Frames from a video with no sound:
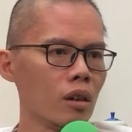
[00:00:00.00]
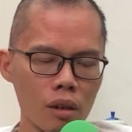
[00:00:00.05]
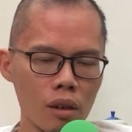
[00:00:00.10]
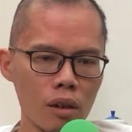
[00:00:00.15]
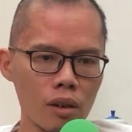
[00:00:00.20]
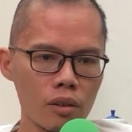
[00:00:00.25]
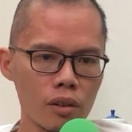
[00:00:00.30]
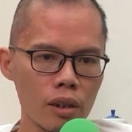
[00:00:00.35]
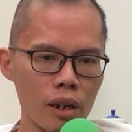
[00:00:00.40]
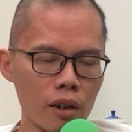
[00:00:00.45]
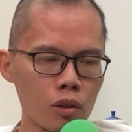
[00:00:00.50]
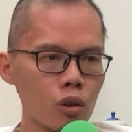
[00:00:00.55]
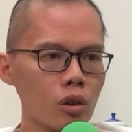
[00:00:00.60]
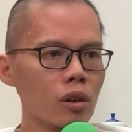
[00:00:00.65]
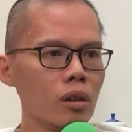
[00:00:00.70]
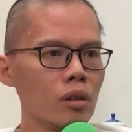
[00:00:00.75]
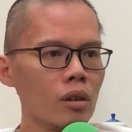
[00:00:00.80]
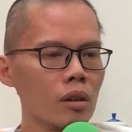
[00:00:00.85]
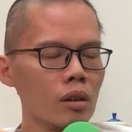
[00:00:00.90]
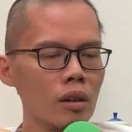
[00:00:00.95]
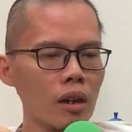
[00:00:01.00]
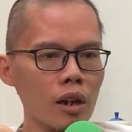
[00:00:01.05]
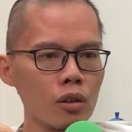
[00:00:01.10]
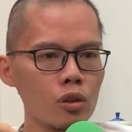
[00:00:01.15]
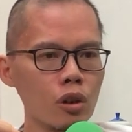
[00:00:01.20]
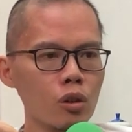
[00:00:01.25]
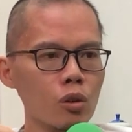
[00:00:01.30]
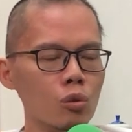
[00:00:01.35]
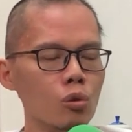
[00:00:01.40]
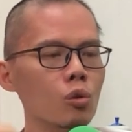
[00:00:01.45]
It's actually
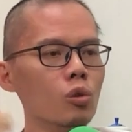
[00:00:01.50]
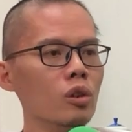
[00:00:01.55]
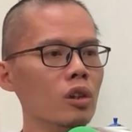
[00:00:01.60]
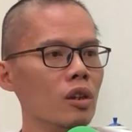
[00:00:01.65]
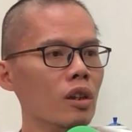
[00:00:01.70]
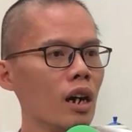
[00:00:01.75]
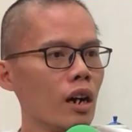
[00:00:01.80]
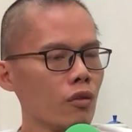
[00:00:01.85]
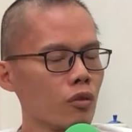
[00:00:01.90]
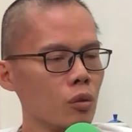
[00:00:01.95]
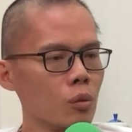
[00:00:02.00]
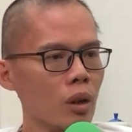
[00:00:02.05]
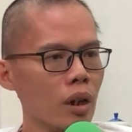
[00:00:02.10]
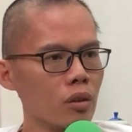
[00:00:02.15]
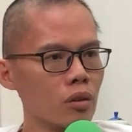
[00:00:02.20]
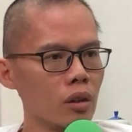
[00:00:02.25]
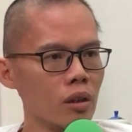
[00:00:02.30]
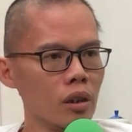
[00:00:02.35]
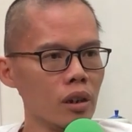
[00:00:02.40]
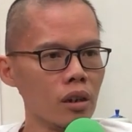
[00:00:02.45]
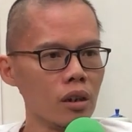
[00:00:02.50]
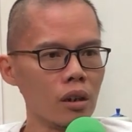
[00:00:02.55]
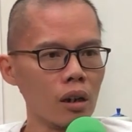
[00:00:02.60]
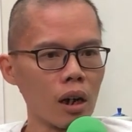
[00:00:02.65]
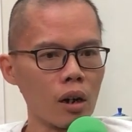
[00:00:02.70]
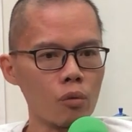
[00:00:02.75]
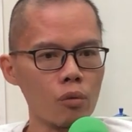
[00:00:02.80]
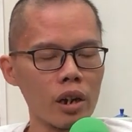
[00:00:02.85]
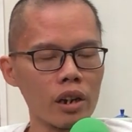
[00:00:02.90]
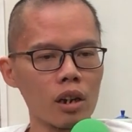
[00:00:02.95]
good enough to actually
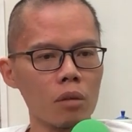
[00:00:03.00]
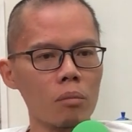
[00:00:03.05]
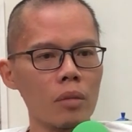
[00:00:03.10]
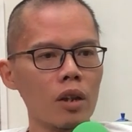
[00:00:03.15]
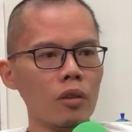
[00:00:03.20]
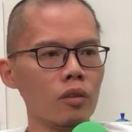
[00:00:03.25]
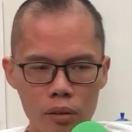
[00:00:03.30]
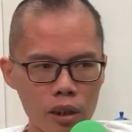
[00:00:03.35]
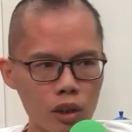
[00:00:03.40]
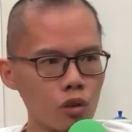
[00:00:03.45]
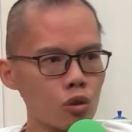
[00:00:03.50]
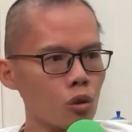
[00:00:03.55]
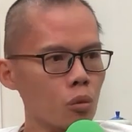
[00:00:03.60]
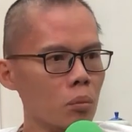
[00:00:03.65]
recommend things to